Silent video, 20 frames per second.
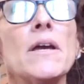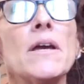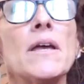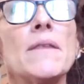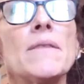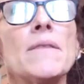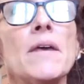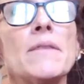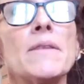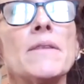
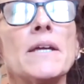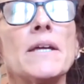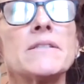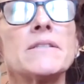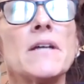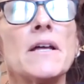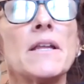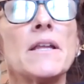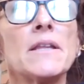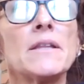and
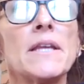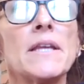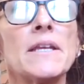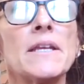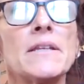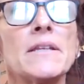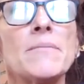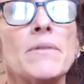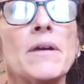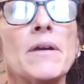that's not
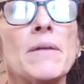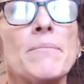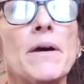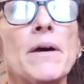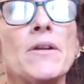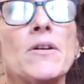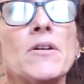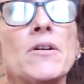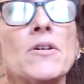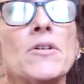letting them get
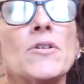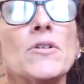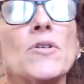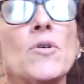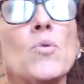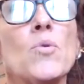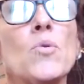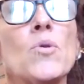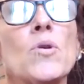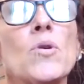
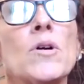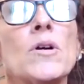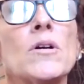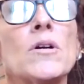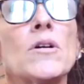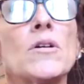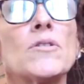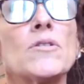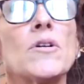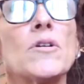better,
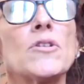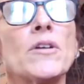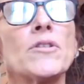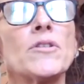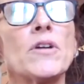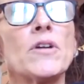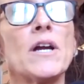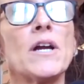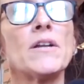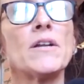or
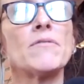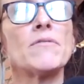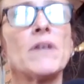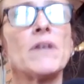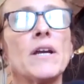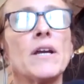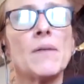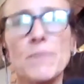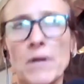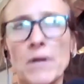they're kind of
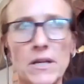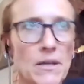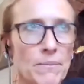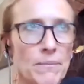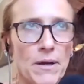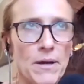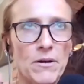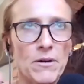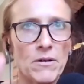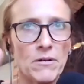like, I'm going to
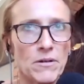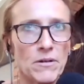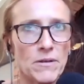get better?